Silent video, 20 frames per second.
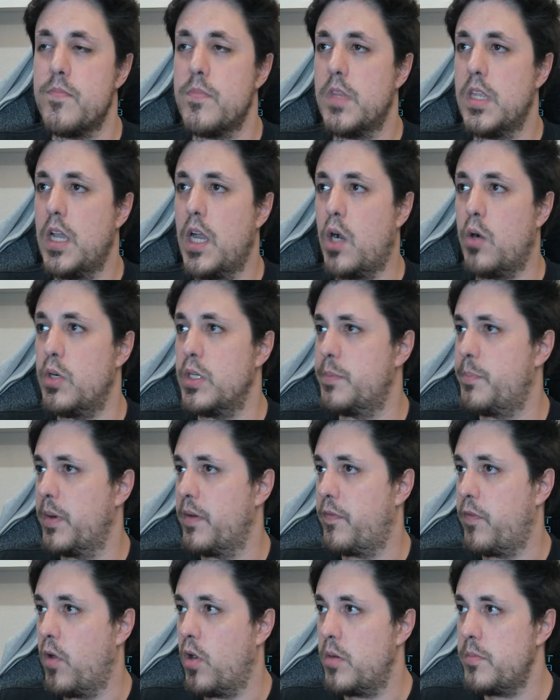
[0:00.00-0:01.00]
how it
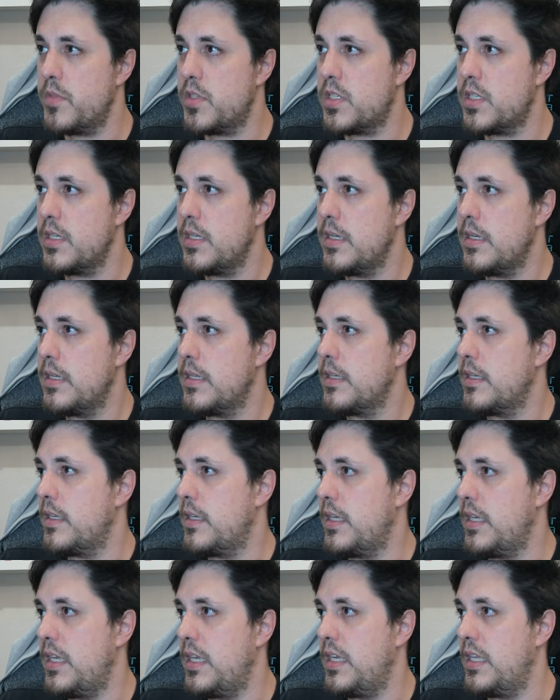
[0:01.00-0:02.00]
performs
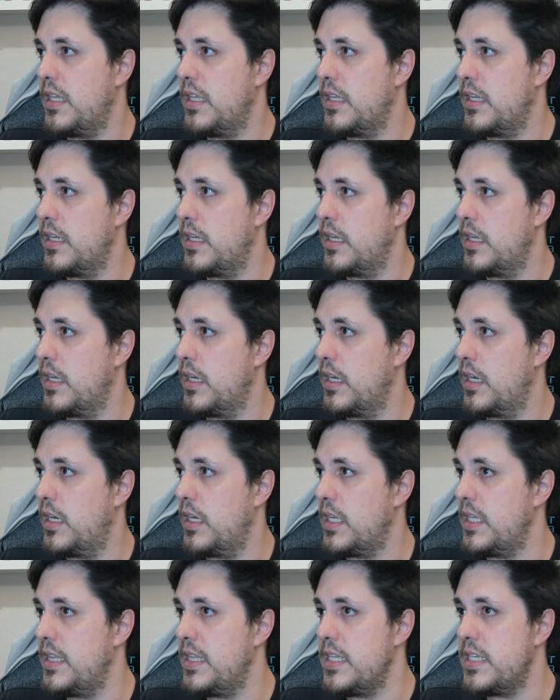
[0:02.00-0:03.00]
in
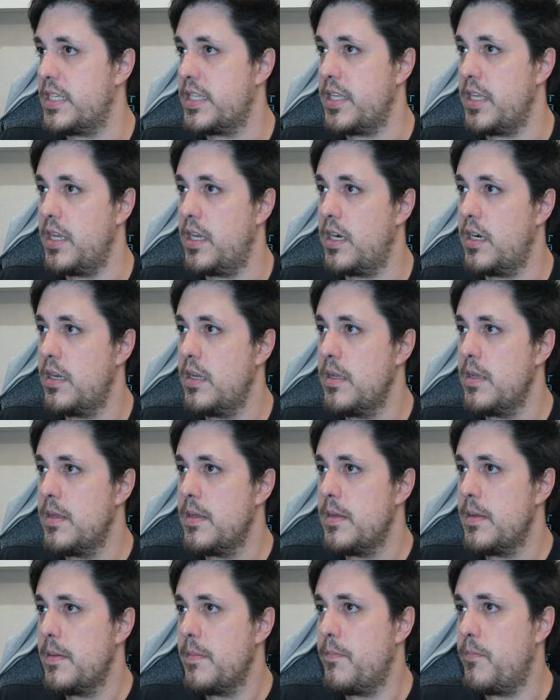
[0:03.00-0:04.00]
this tier
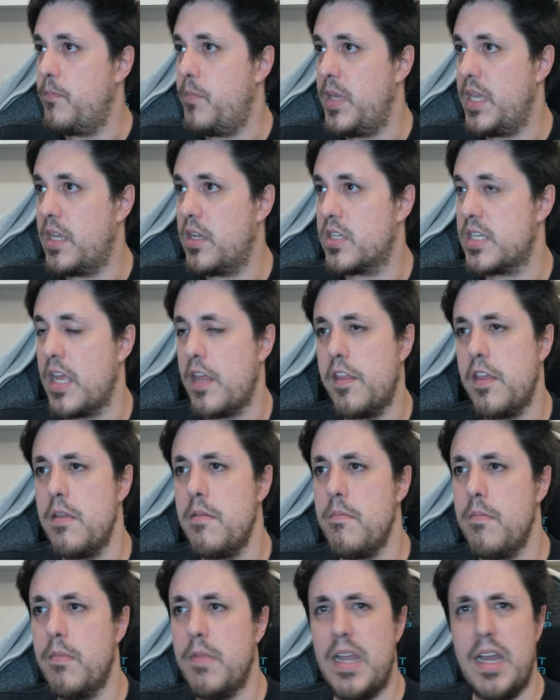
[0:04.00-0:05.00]
because I
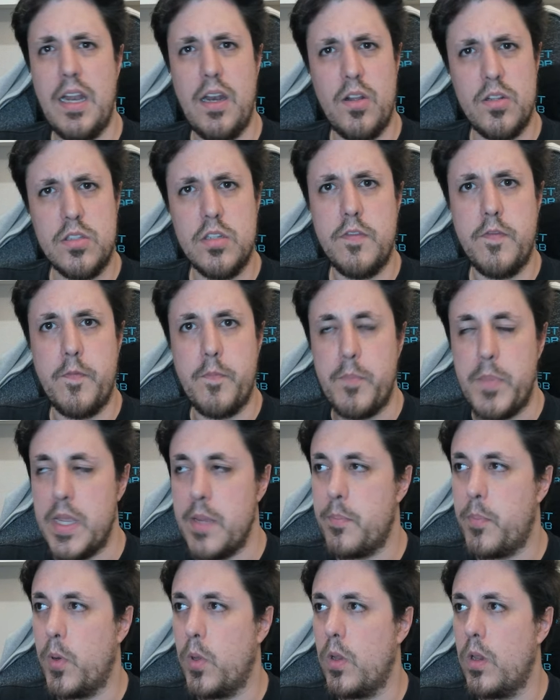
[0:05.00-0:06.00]
think a lot of
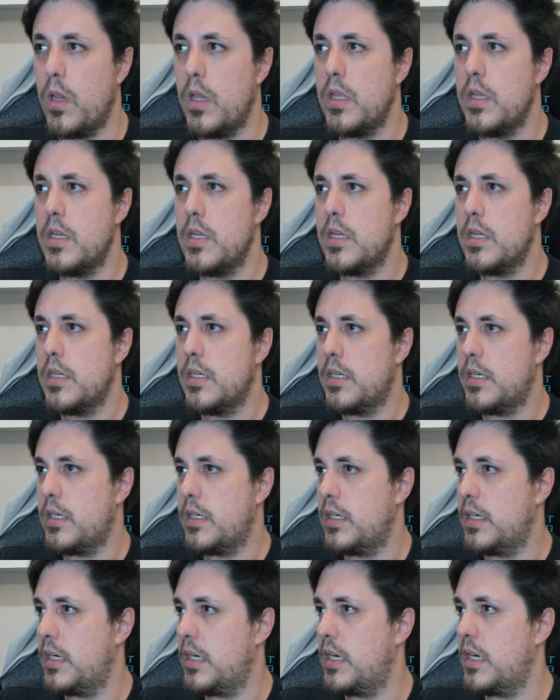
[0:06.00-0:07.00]
people
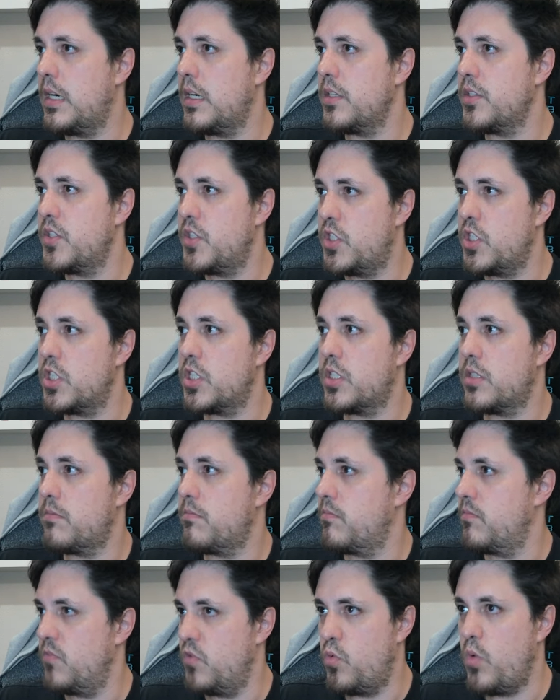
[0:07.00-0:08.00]
are just
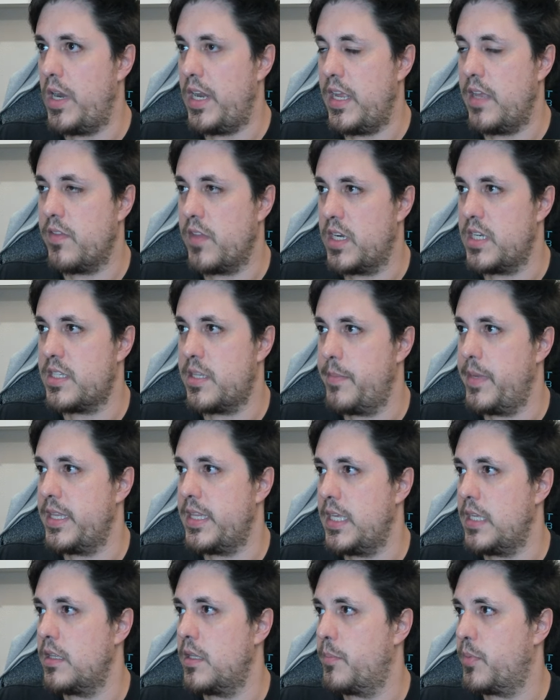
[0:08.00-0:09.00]
really
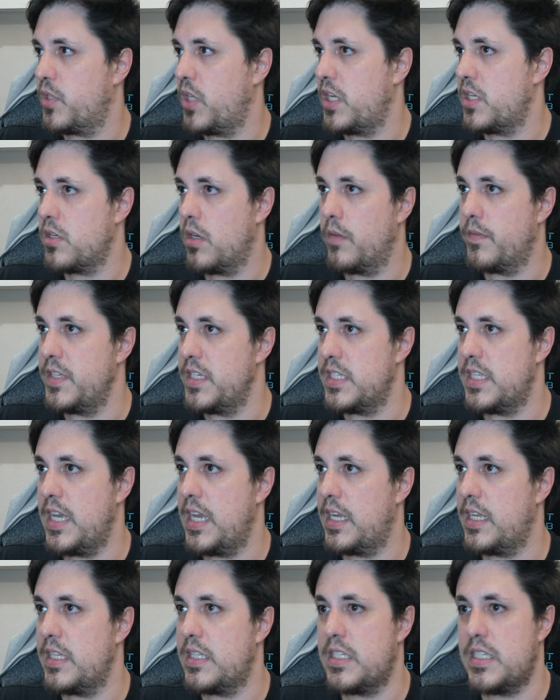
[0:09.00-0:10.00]
underestimating the potential of this
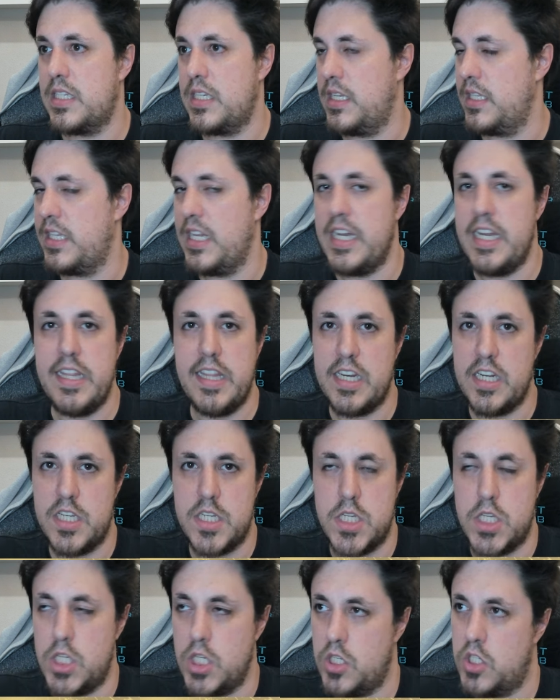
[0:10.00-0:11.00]
deck. The leader
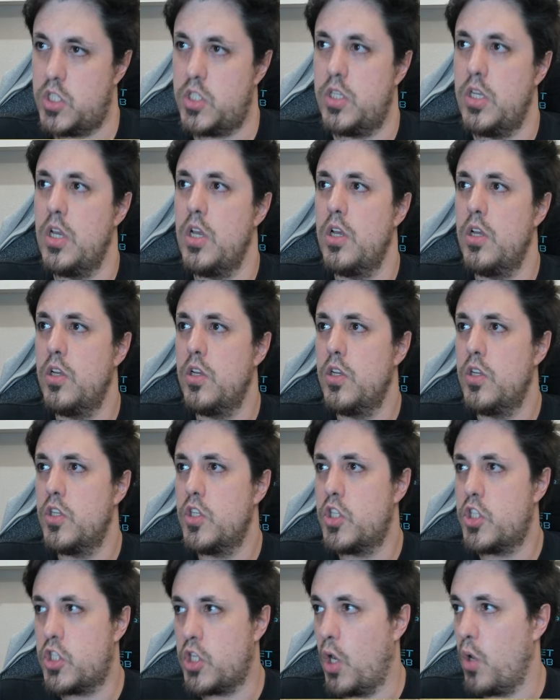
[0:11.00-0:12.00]
is just
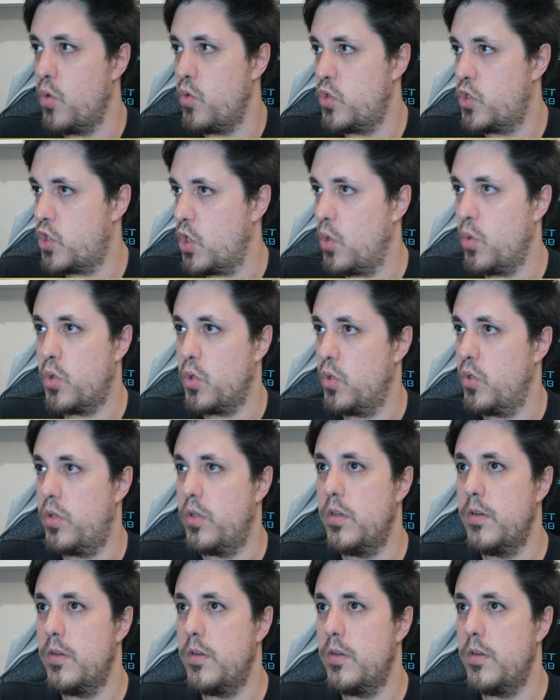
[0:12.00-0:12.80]
so good.